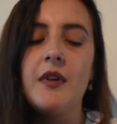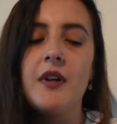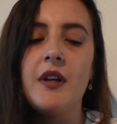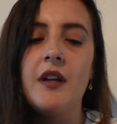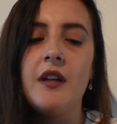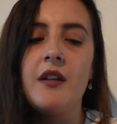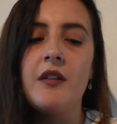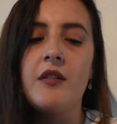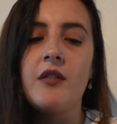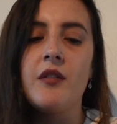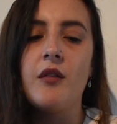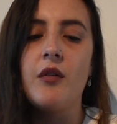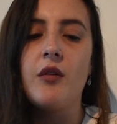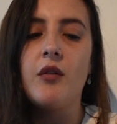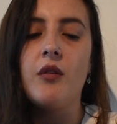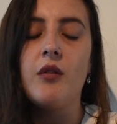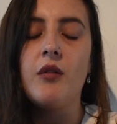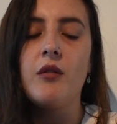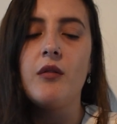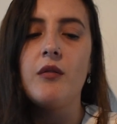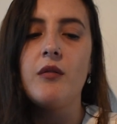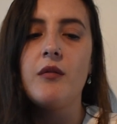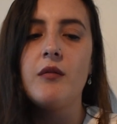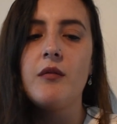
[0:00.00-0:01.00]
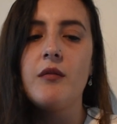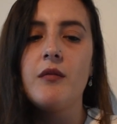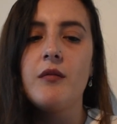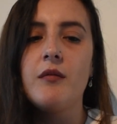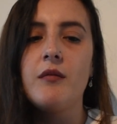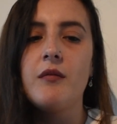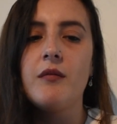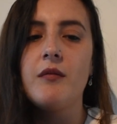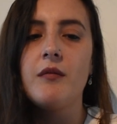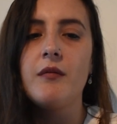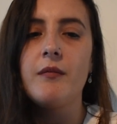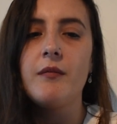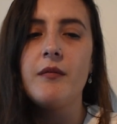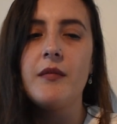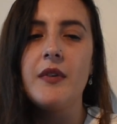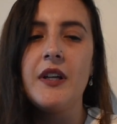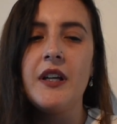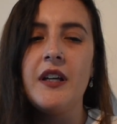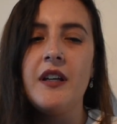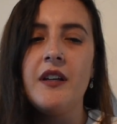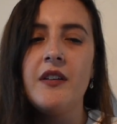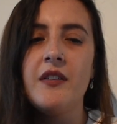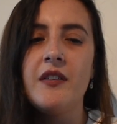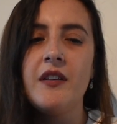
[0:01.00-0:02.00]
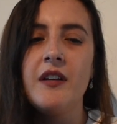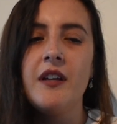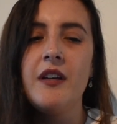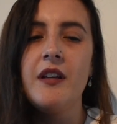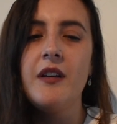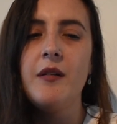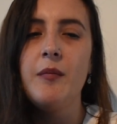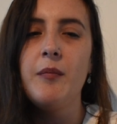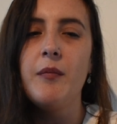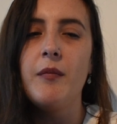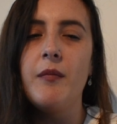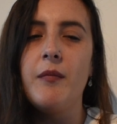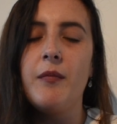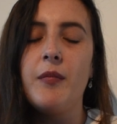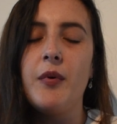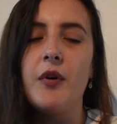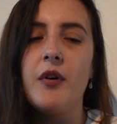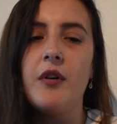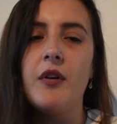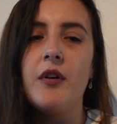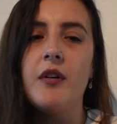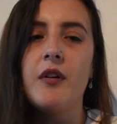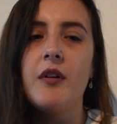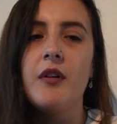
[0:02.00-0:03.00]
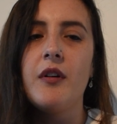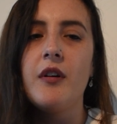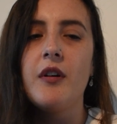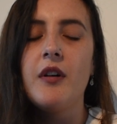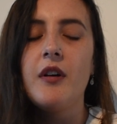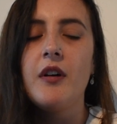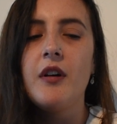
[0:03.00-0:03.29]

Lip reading: It's not easy, but